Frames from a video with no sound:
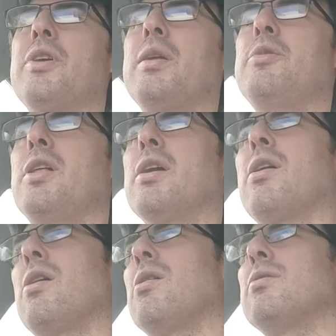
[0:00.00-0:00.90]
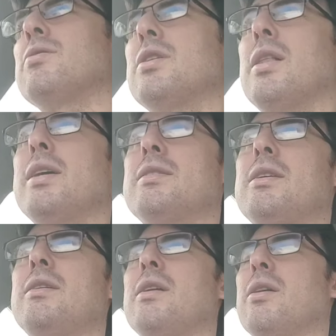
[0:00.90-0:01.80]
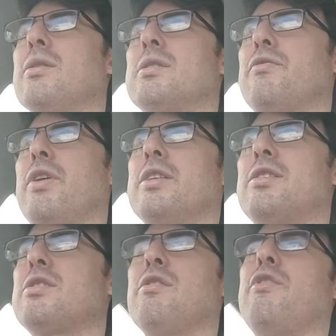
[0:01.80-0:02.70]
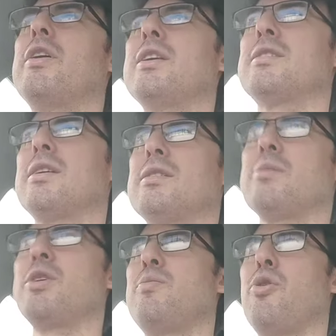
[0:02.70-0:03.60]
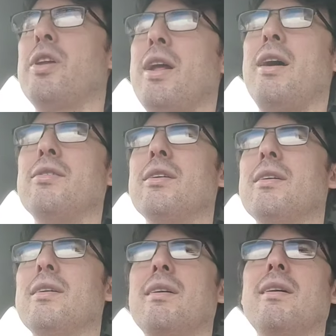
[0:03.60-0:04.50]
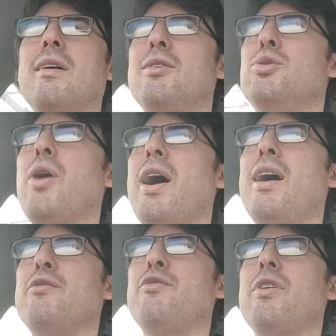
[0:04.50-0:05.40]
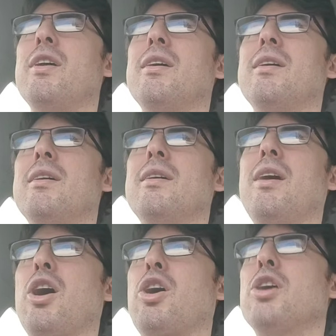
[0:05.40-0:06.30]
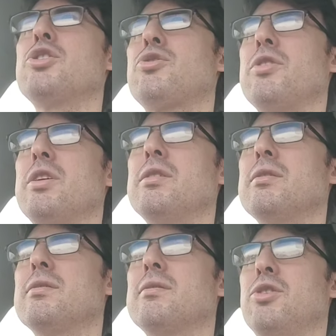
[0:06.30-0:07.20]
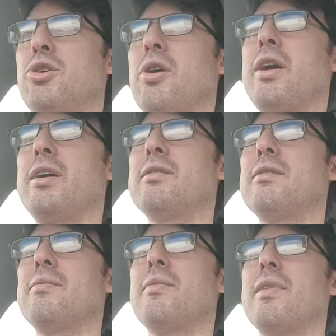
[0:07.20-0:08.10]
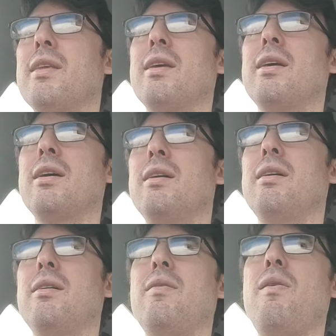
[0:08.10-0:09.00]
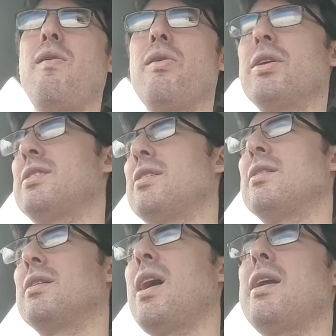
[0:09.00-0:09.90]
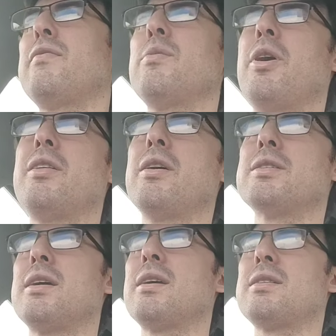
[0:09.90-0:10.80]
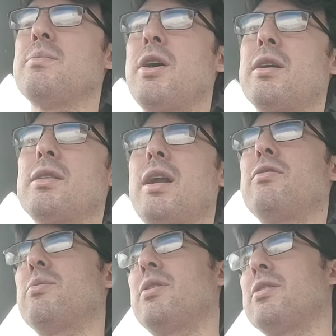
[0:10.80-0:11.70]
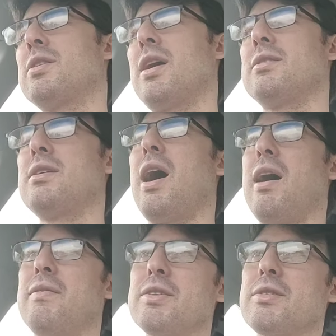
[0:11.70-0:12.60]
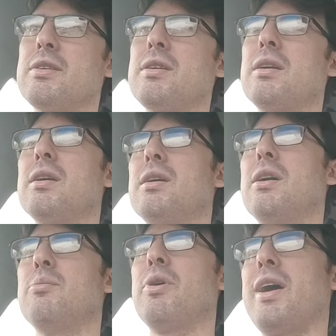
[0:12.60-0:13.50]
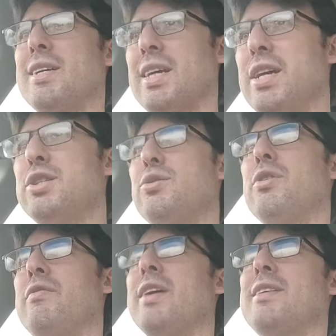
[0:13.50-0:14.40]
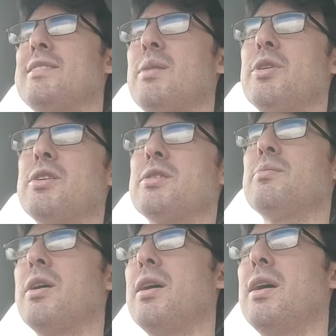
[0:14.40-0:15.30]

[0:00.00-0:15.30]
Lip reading: are going to be like, oh, Zelensky, you know, it's just the funniest thing somebody pointed out. You have a country, Ukraine. Listen, not everybody there is anti-Semitic. Not everybody there is a Nazi, obviously. But it has a history of anti-Semitism